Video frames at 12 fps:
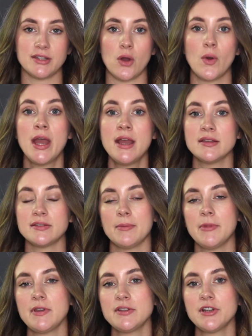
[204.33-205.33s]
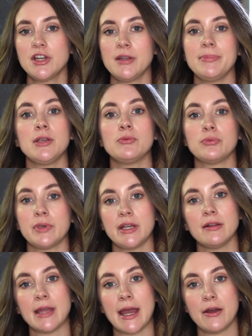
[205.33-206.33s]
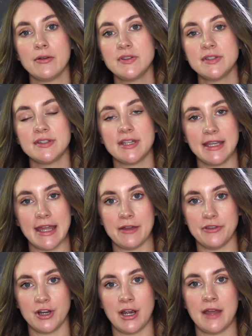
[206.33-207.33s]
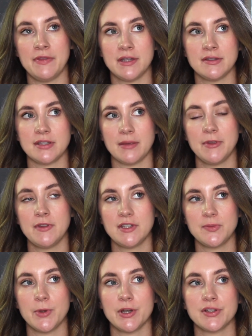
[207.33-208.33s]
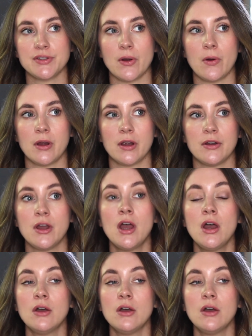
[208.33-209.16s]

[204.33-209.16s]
So some of these are going to be read alouds together, and then some of these books are